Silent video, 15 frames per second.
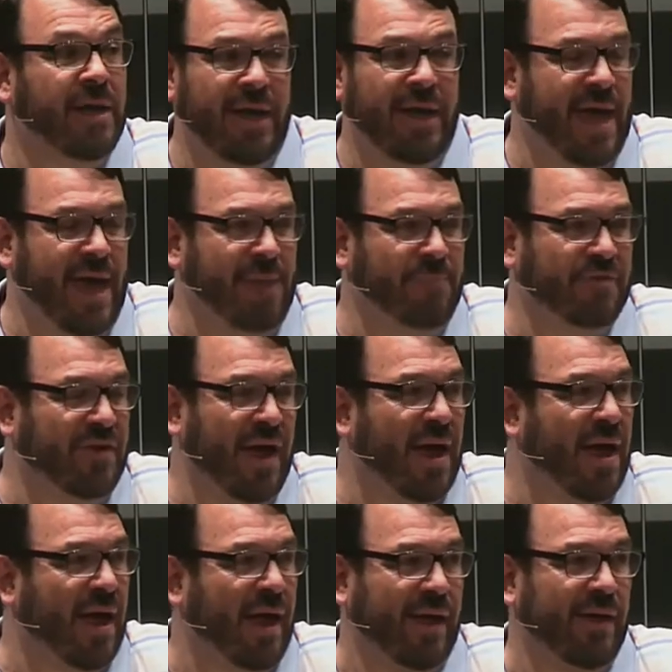he came to
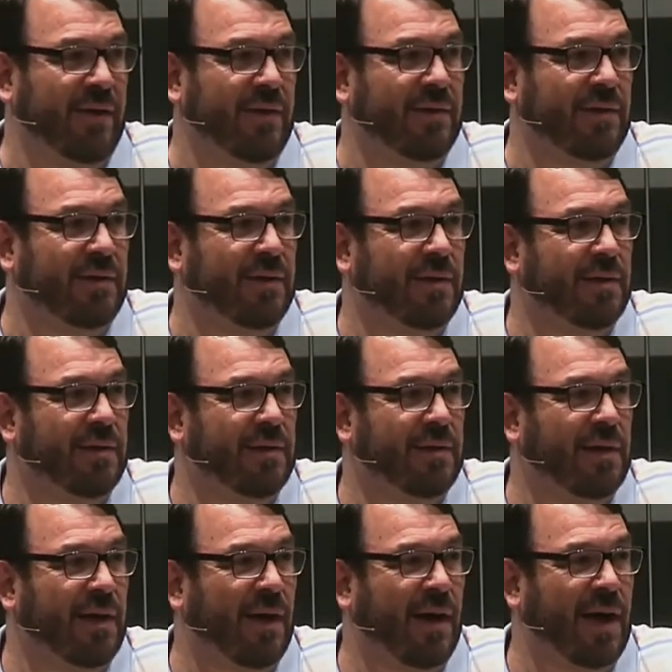die.
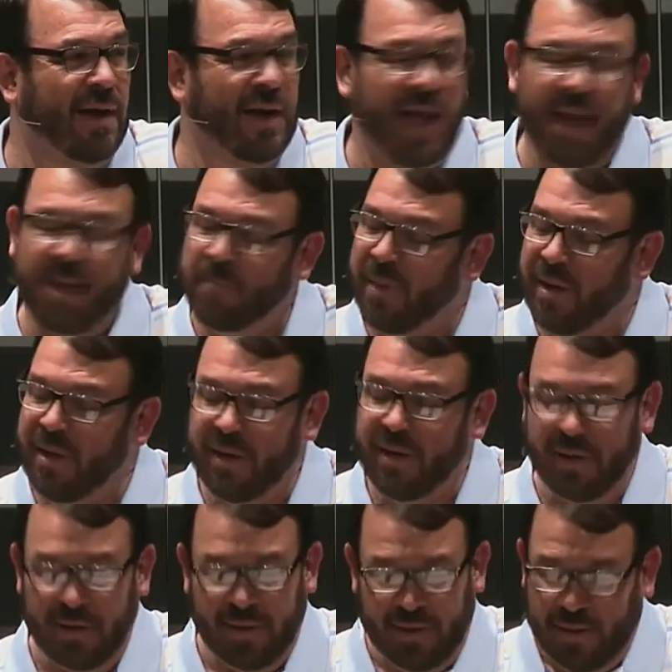All right? I mean,
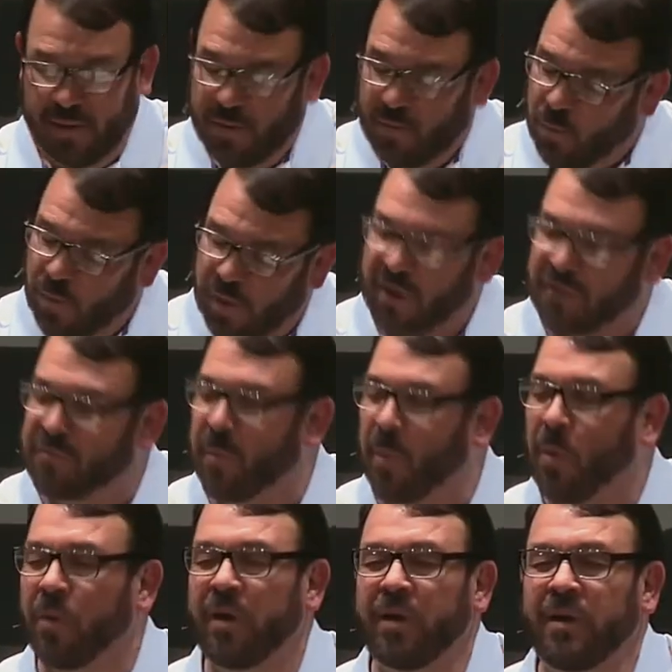when he was
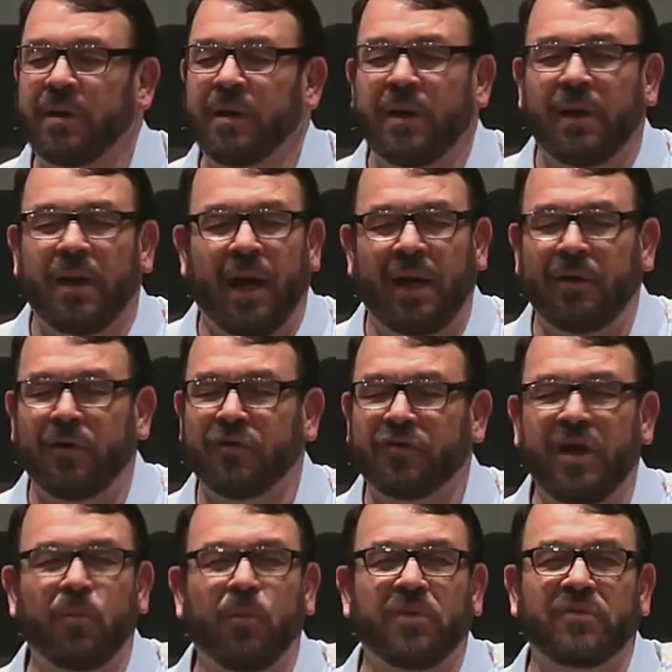born, and I
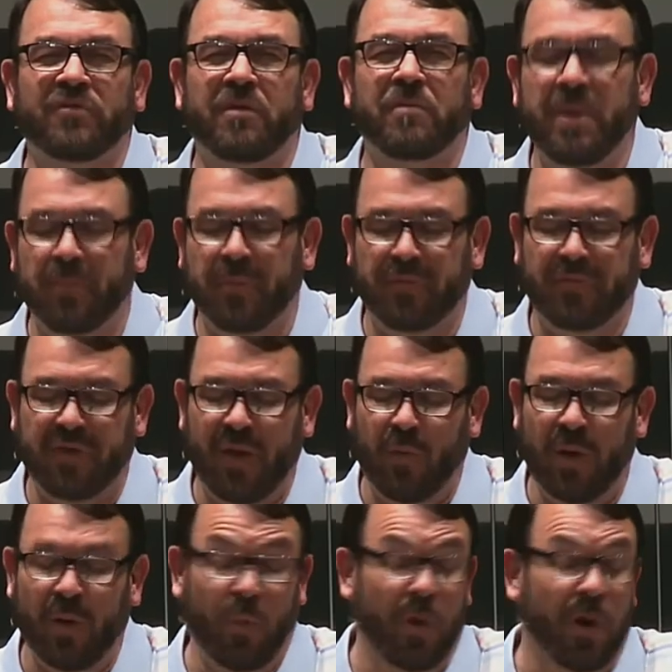understand what some people say,
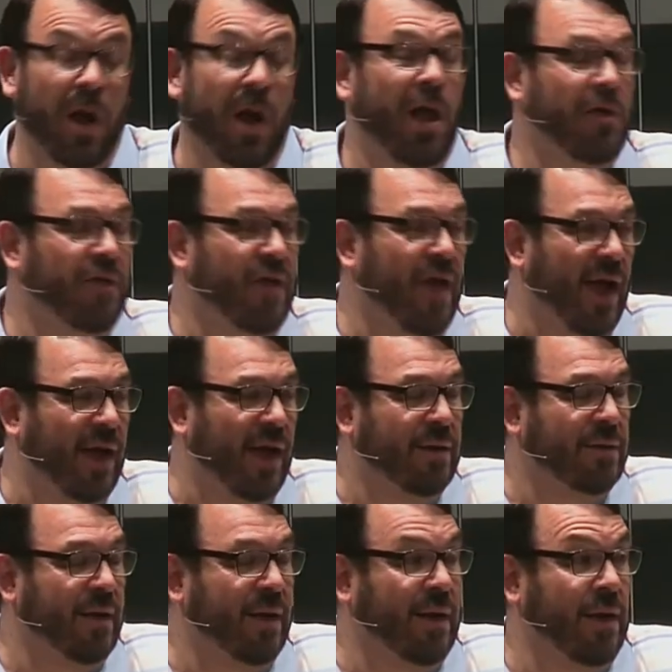well, we're all dying.
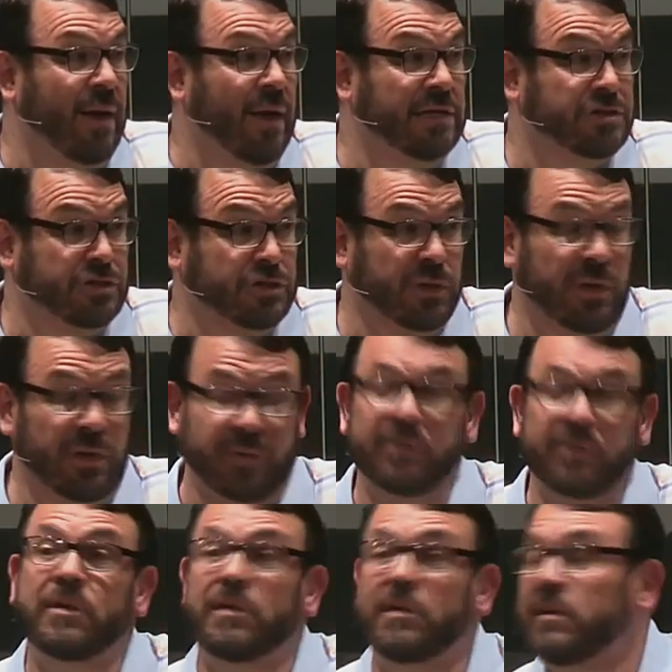And it's true.
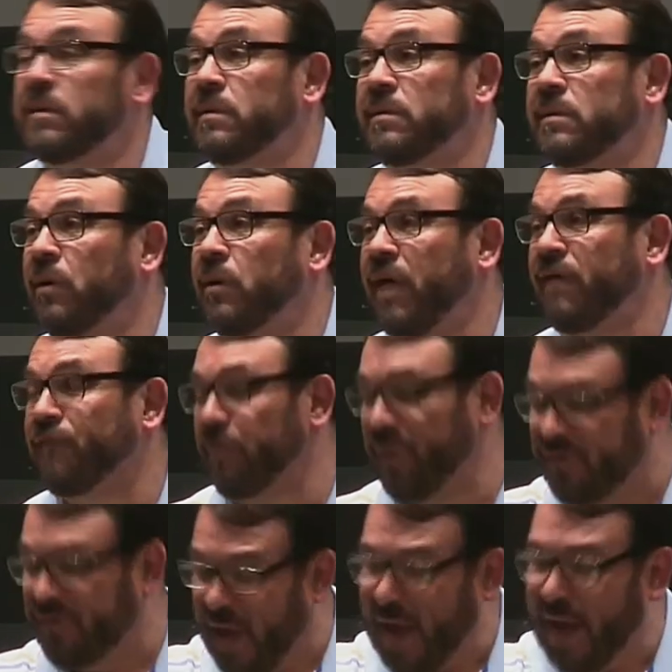Okay, from the
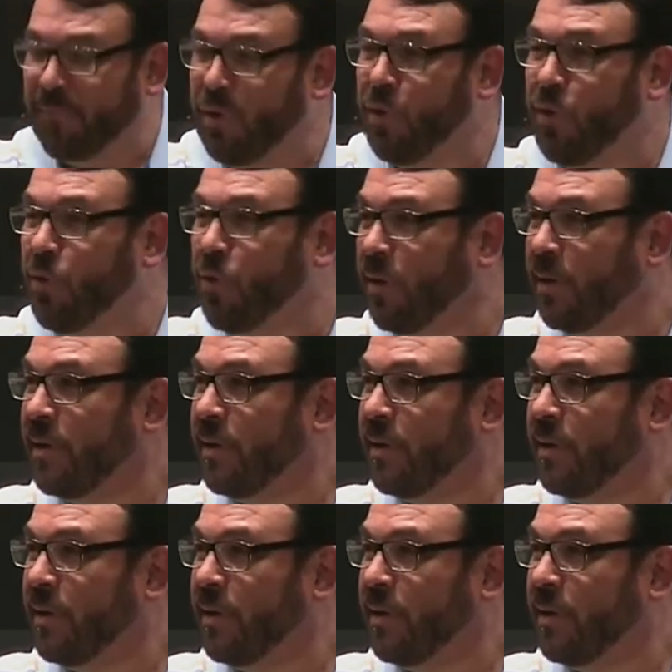time you